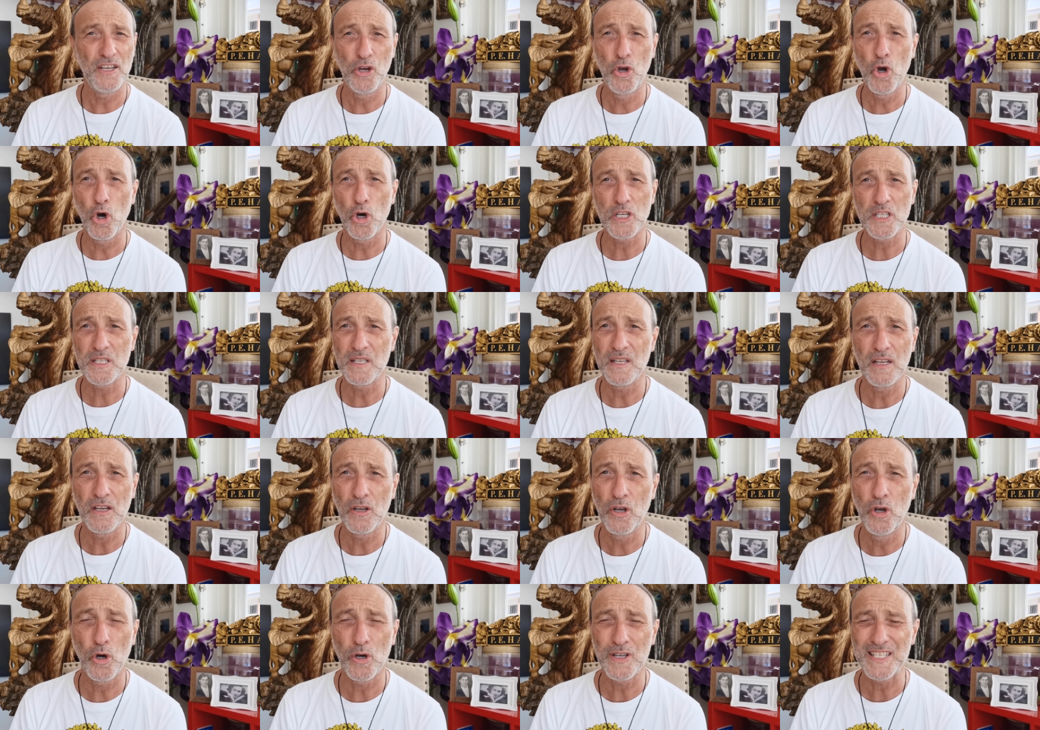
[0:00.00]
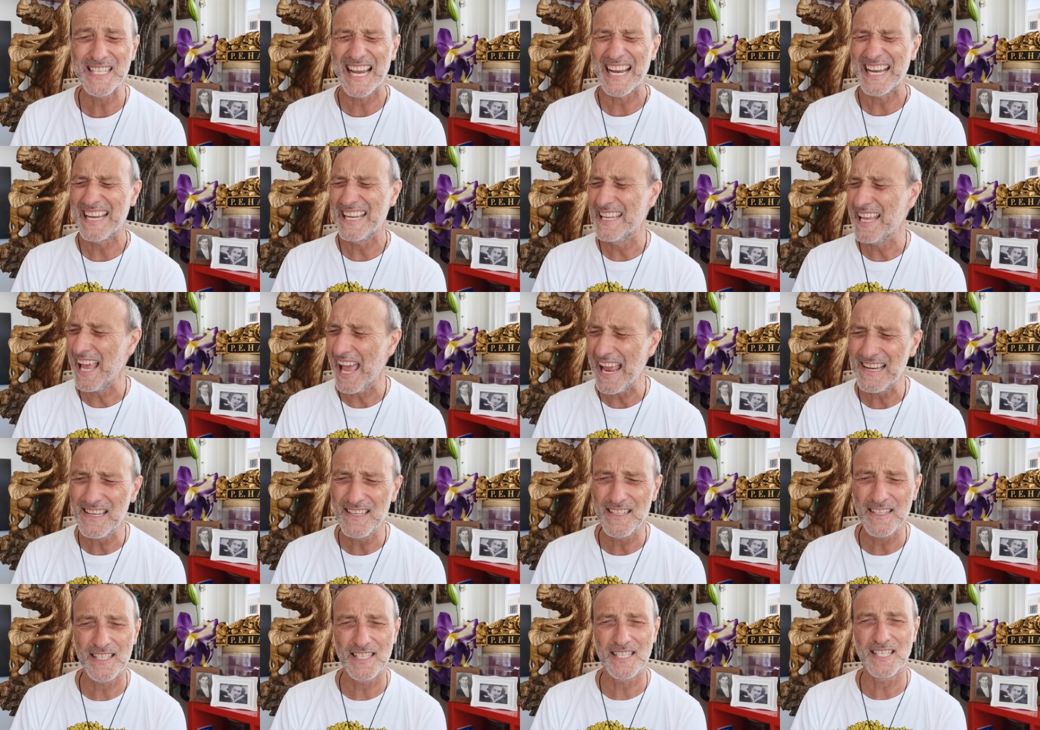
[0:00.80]
goes, goes
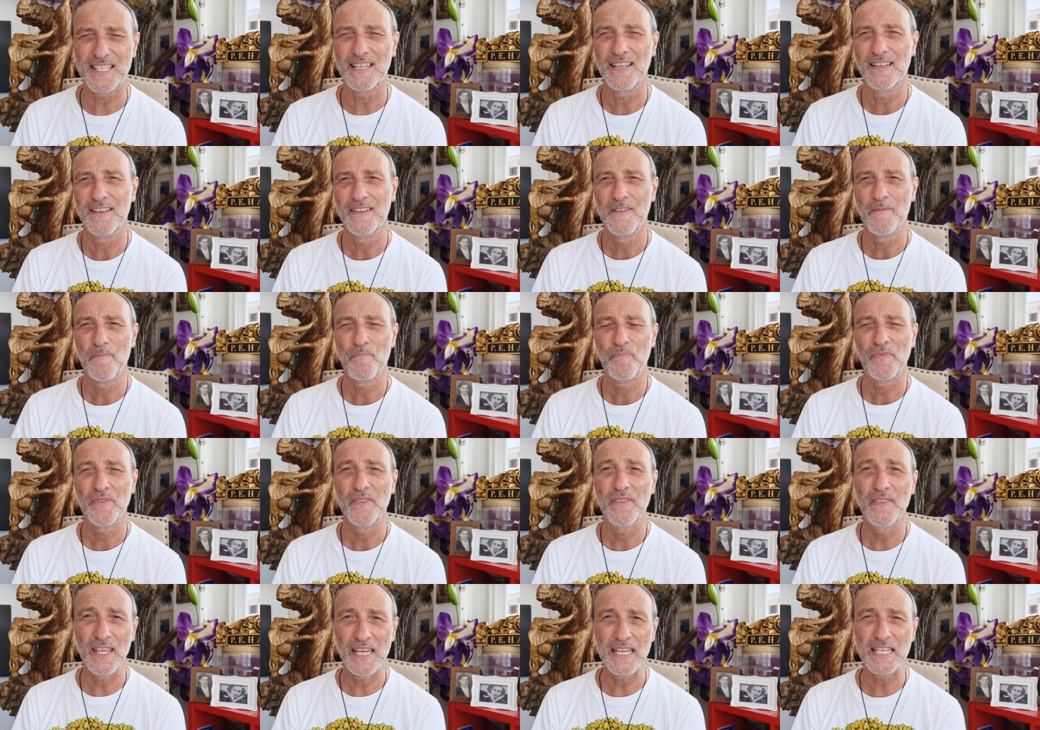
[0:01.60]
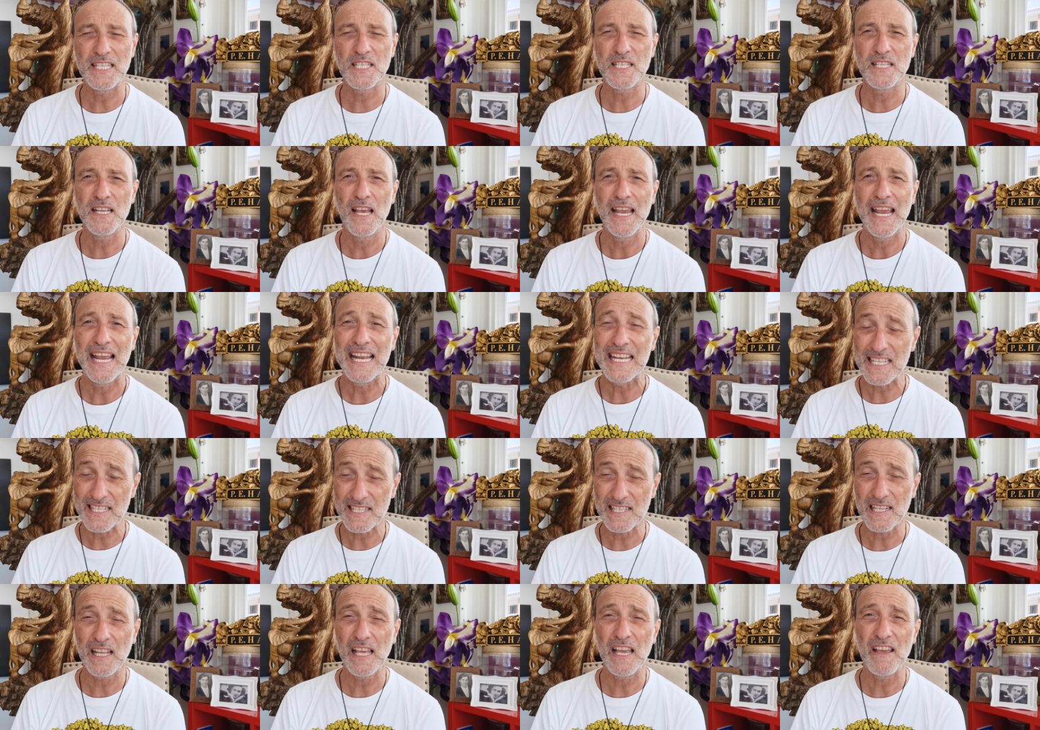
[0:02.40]
against this
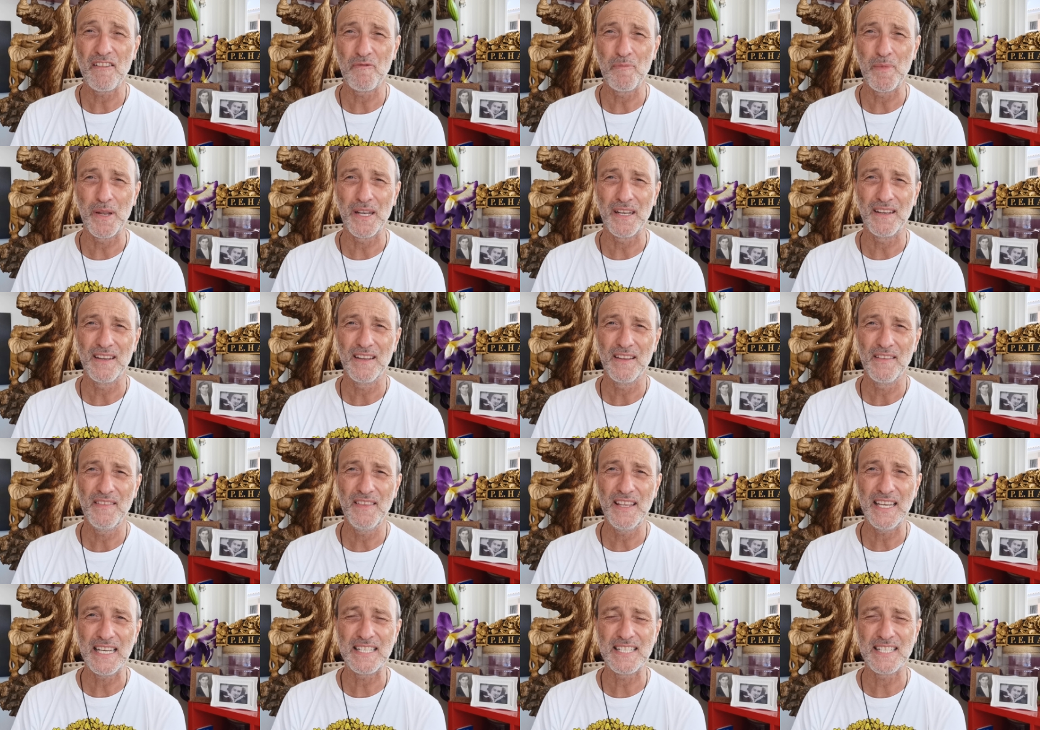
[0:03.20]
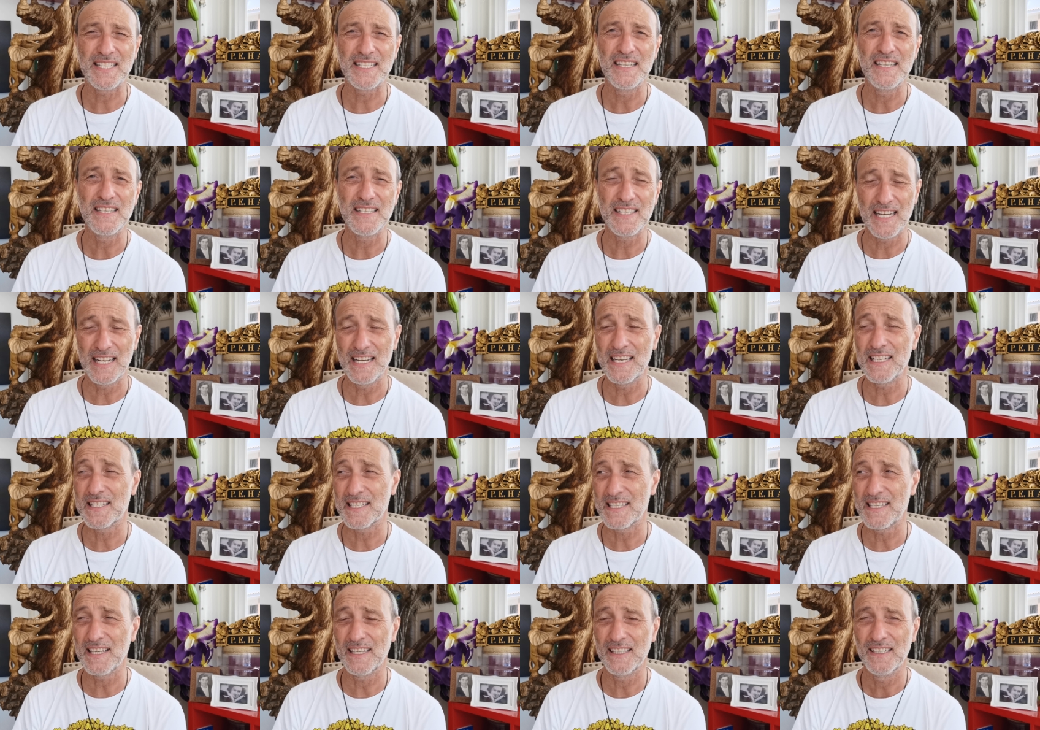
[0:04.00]
enslavement, this
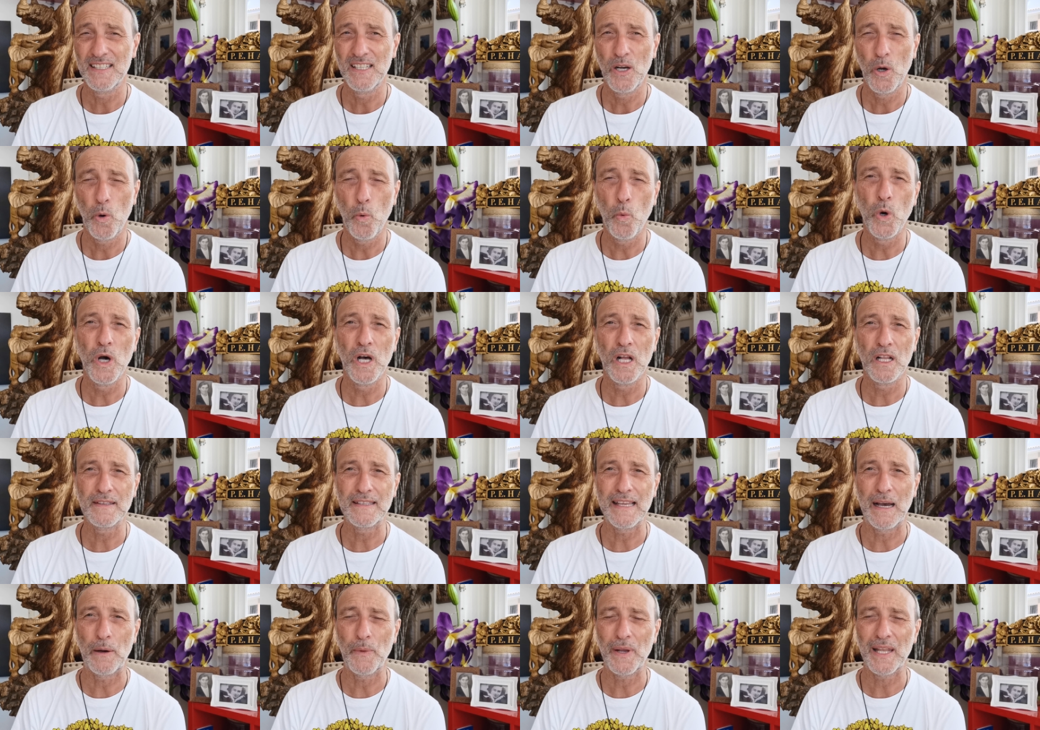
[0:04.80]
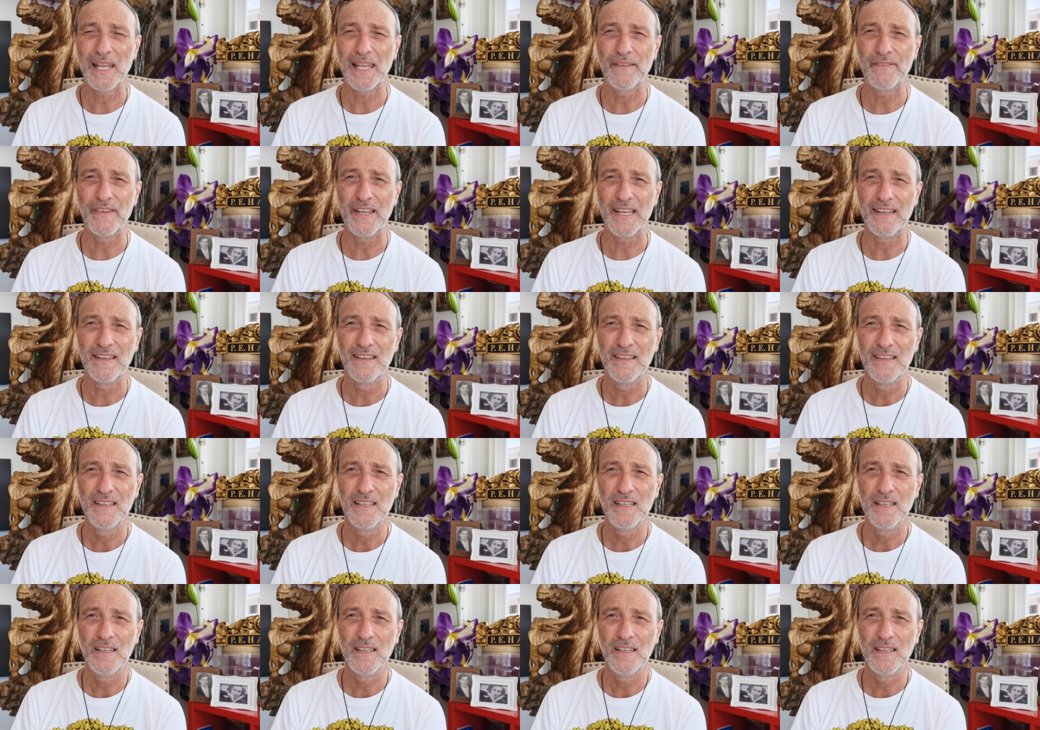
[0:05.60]
sinister world that we live in.